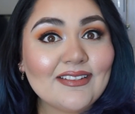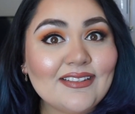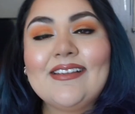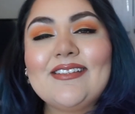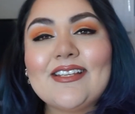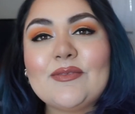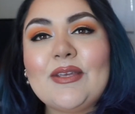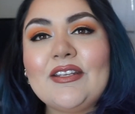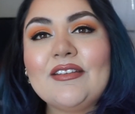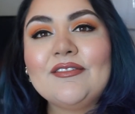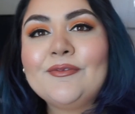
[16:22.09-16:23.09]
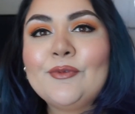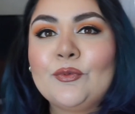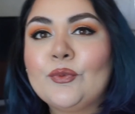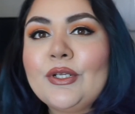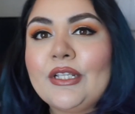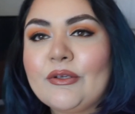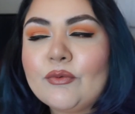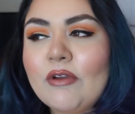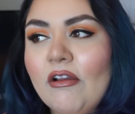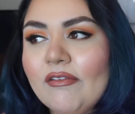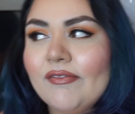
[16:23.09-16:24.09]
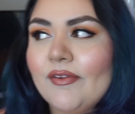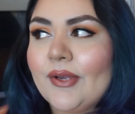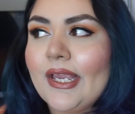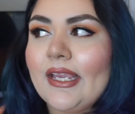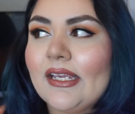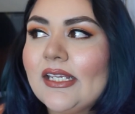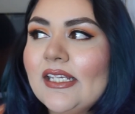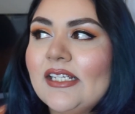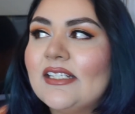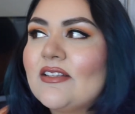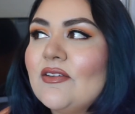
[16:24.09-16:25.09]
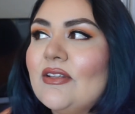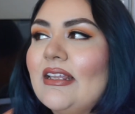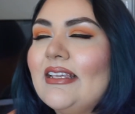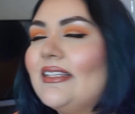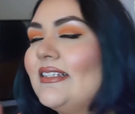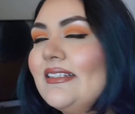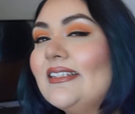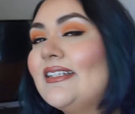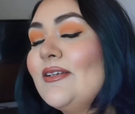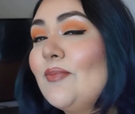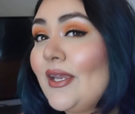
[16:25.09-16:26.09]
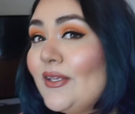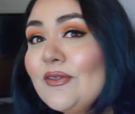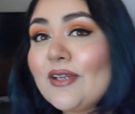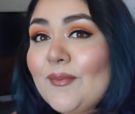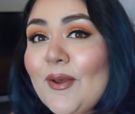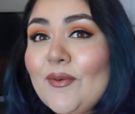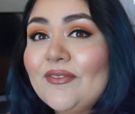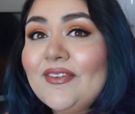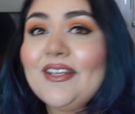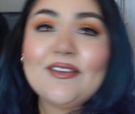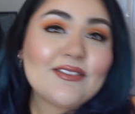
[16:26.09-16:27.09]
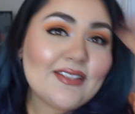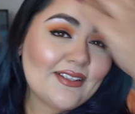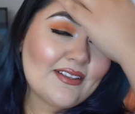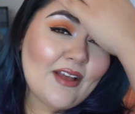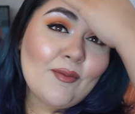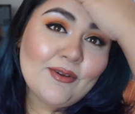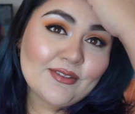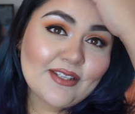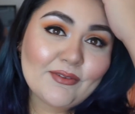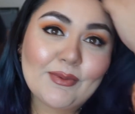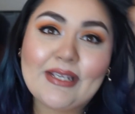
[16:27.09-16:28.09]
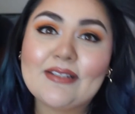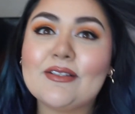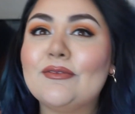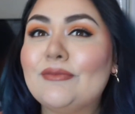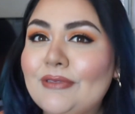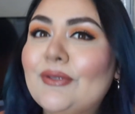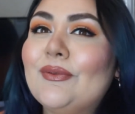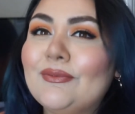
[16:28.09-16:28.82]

It's just been really rough, okay? So like, but I do come out with videos like almost every week, so you know.